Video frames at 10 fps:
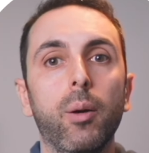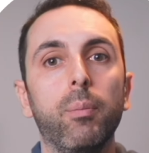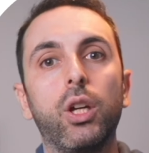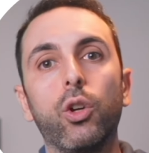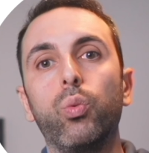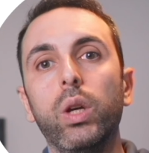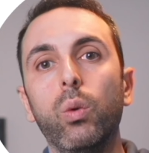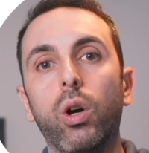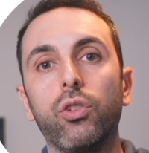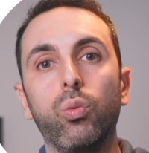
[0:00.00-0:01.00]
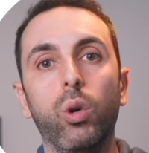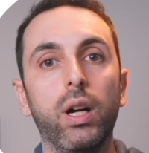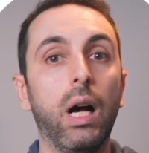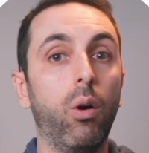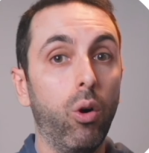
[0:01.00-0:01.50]
because we want to
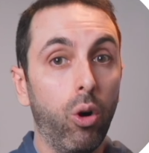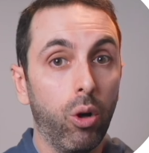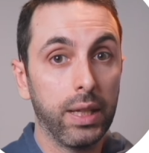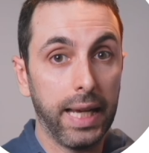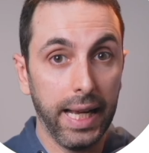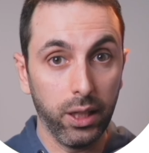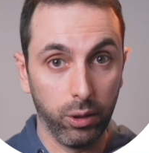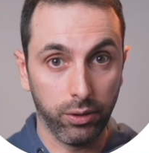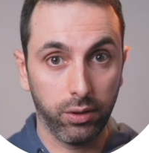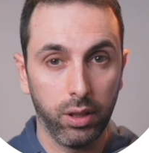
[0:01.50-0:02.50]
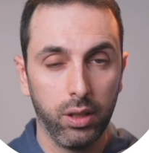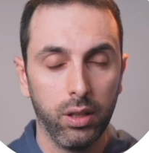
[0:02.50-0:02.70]
work out all the angles.